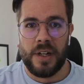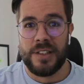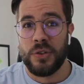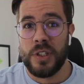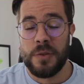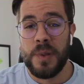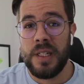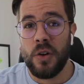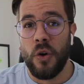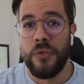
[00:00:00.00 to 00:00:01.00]
so it's
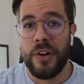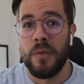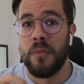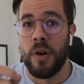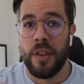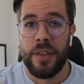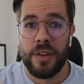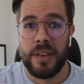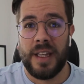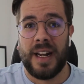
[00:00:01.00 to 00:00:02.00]
been over a month
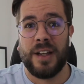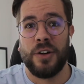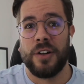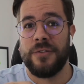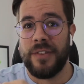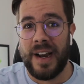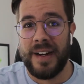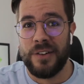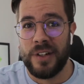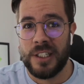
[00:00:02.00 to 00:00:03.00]
that I got
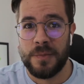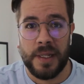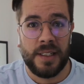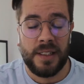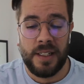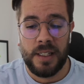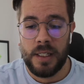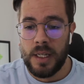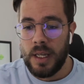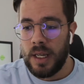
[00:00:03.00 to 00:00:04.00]
fired unexpectedly,
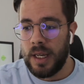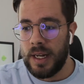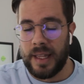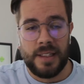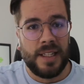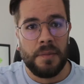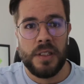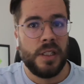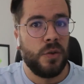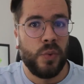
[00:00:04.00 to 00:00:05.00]
and at the time I
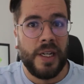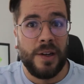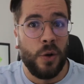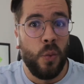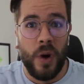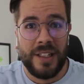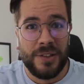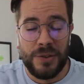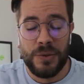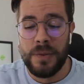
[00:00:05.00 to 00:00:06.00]
didn't really know what to
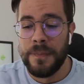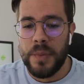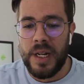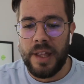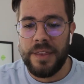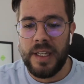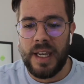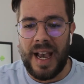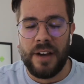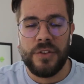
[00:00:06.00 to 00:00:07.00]
do, but I think
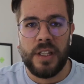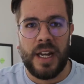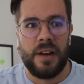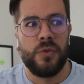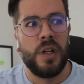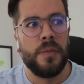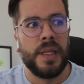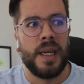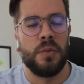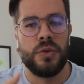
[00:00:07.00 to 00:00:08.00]
after that I've really
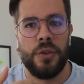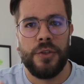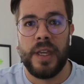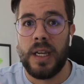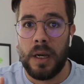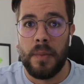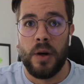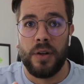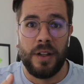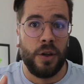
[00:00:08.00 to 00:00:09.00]
been able to think
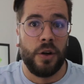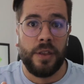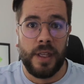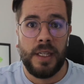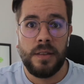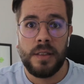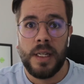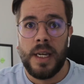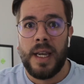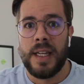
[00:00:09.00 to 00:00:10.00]
about a lot of things.
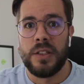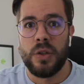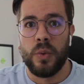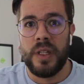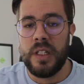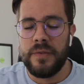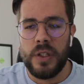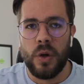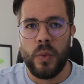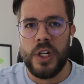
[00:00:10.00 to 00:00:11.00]
And so in this
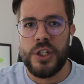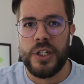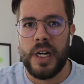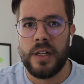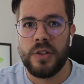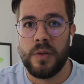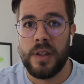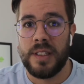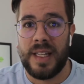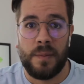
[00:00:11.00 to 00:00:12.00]
video I want to share some of the
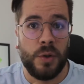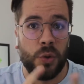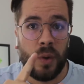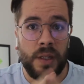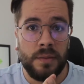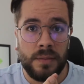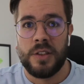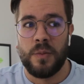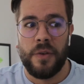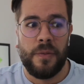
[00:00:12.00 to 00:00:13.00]
things that I'm doing,
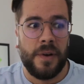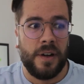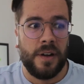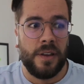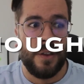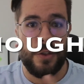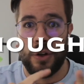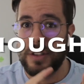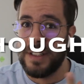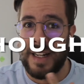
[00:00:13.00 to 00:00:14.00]
some of the
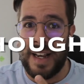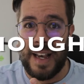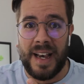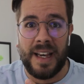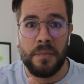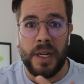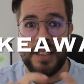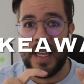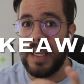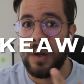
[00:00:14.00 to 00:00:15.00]
thoughts that I had, my
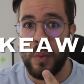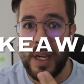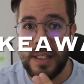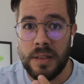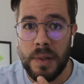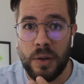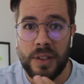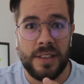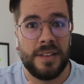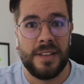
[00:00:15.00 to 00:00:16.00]
takeaways about
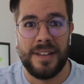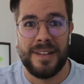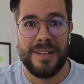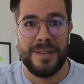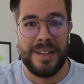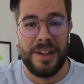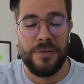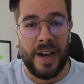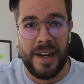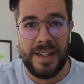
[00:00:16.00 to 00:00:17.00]
this getting
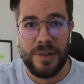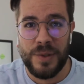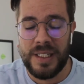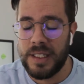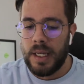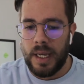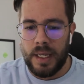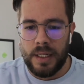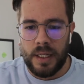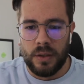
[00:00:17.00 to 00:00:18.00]
fired in a week,
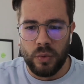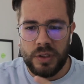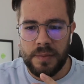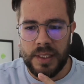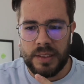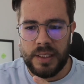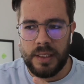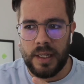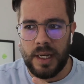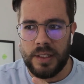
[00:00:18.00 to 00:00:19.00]
and
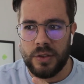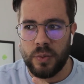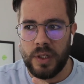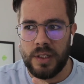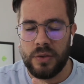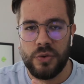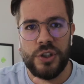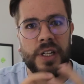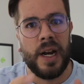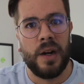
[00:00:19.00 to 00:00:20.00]
ultimately I just wanted to
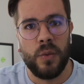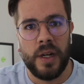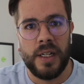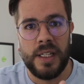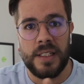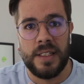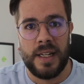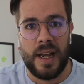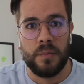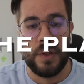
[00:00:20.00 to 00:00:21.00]
share what it is
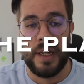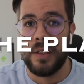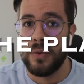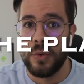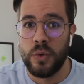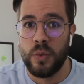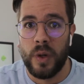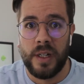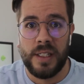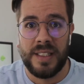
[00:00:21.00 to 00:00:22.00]
that I'm planning to do,
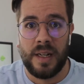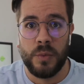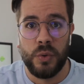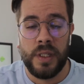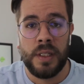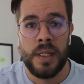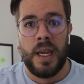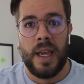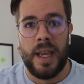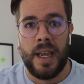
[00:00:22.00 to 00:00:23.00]
what it is that I'm doing,
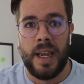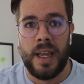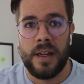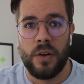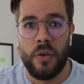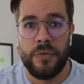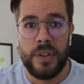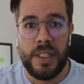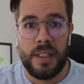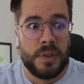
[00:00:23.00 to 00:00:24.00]
and
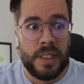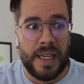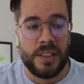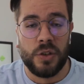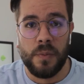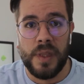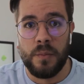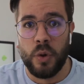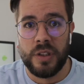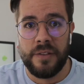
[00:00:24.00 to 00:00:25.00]
hopefully get something
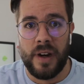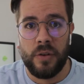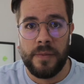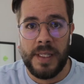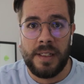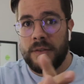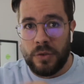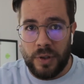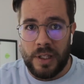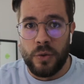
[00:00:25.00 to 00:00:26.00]
positive out of it
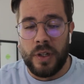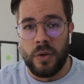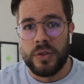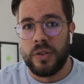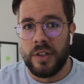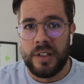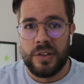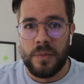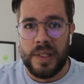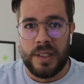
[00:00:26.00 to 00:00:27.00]
so that you can also learn
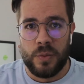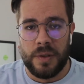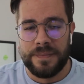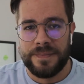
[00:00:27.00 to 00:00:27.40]
something as well.